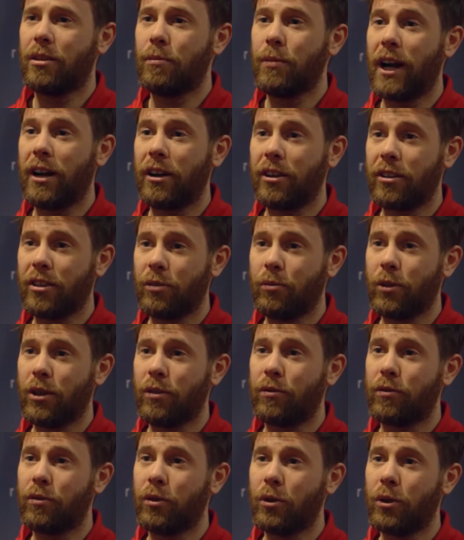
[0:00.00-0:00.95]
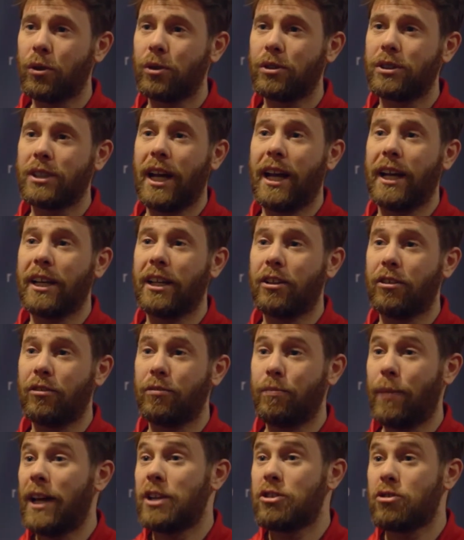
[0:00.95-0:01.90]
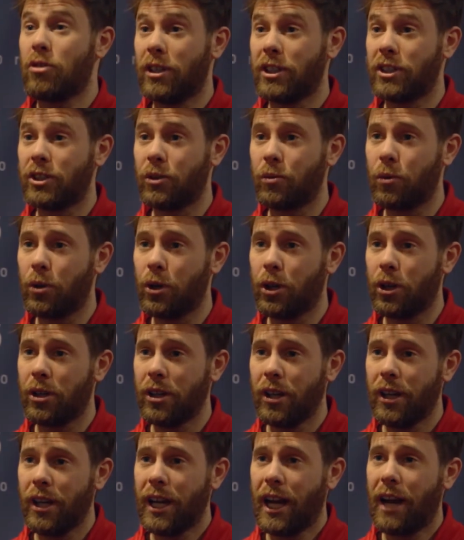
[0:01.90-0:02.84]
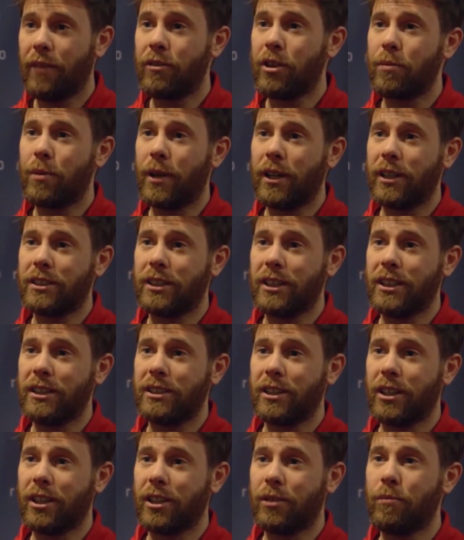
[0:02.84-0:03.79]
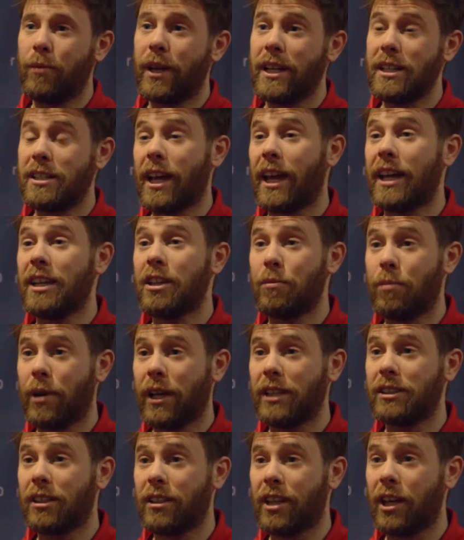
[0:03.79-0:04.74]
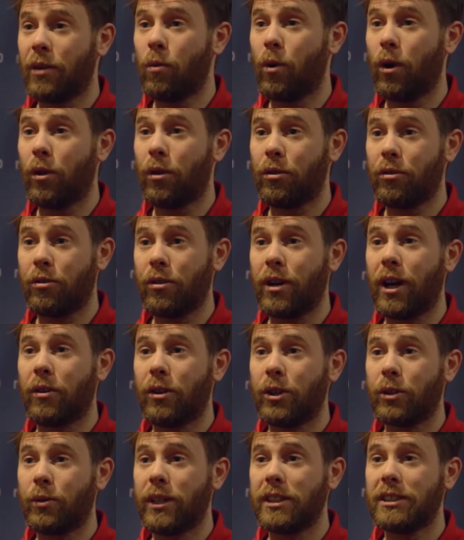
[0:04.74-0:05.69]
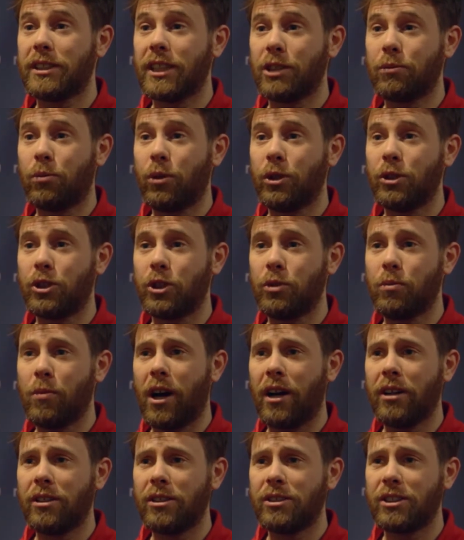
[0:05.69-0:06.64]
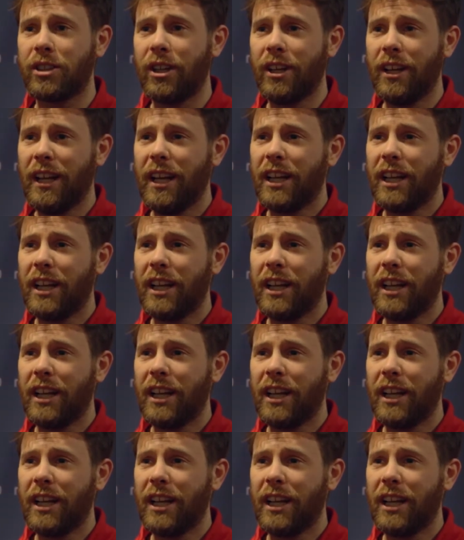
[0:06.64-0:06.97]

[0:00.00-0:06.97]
the marathon with a full tank of petrol, as it were, have the ability to maintain the pace that they want throughout the 26.2 miles.